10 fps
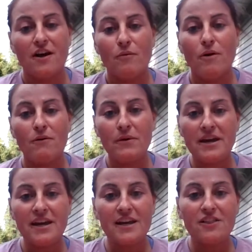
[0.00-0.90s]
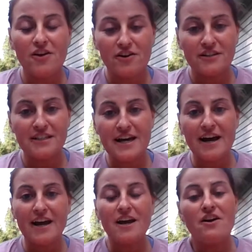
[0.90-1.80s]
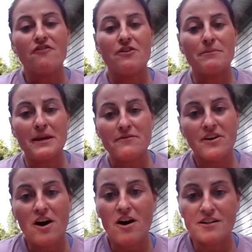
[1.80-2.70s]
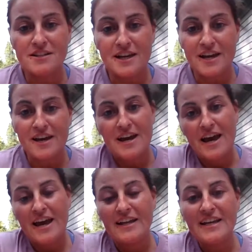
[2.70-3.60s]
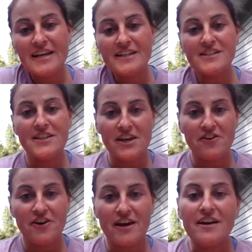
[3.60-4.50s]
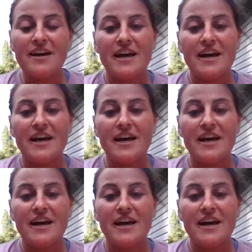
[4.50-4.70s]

What we can learn today from Lev Vygotsky and his theory